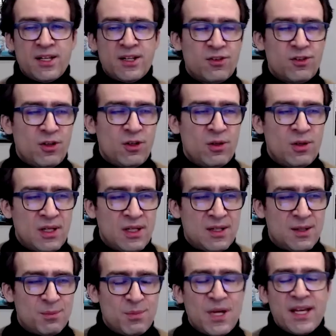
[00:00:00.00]
So
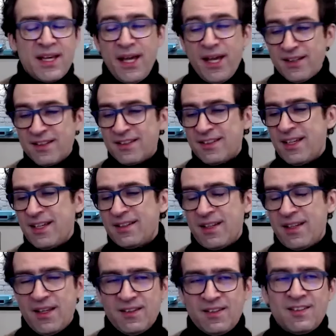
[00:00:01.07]
my instinct
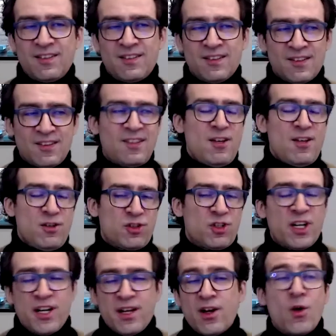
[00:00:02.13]
is sales are
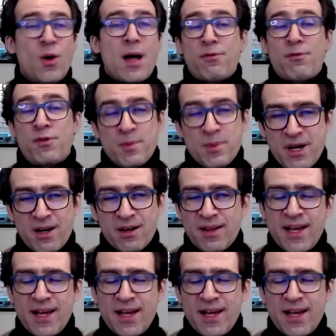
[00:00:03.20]
going to go up from here.